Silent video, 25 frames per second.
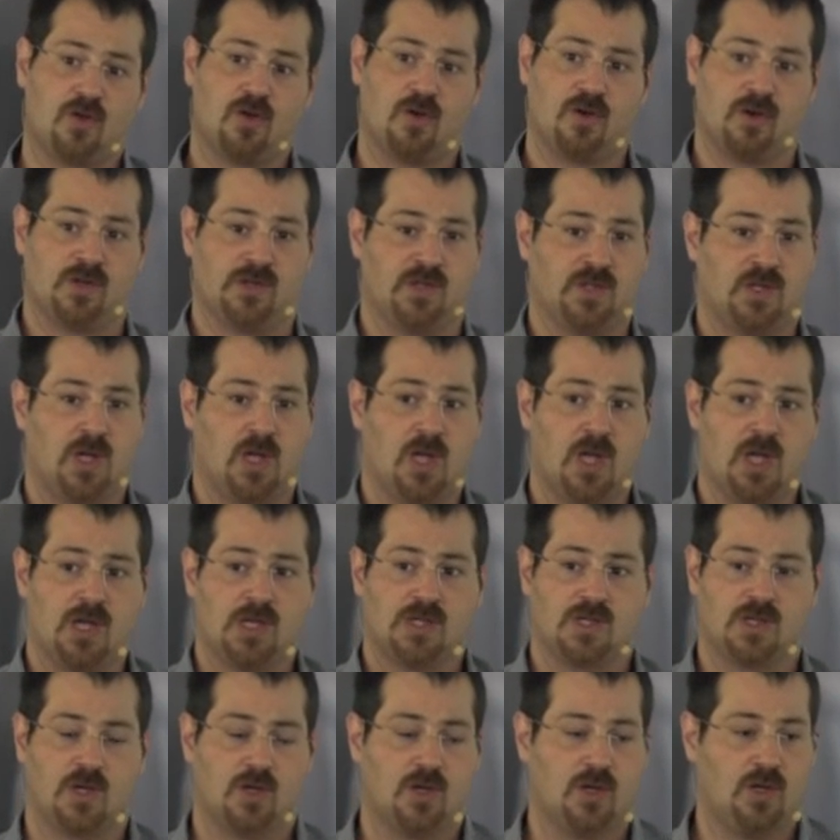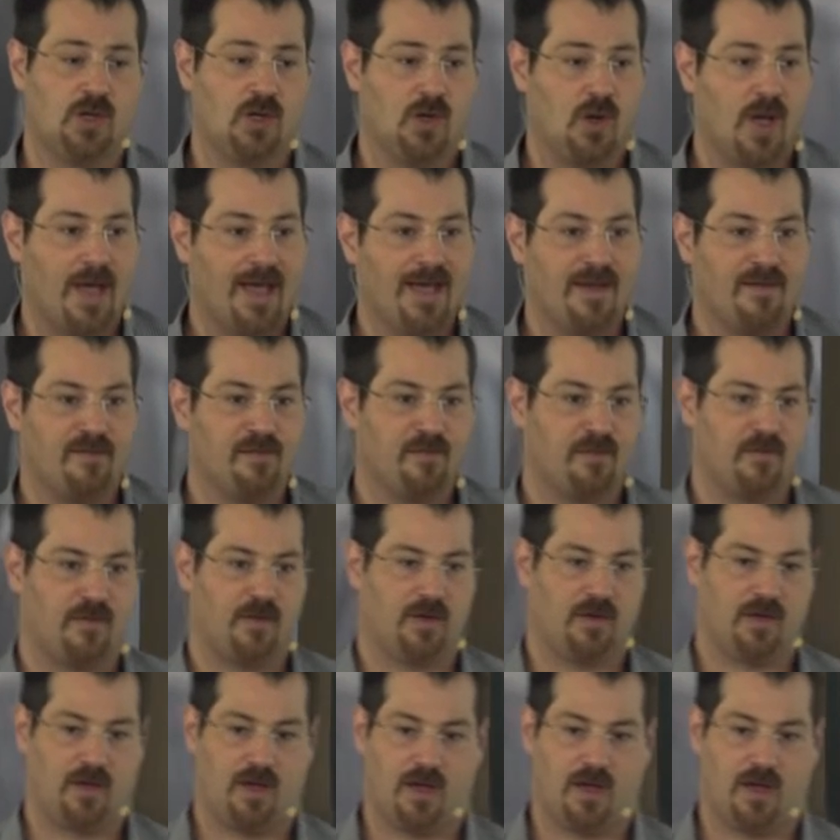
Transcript: turns. So you have,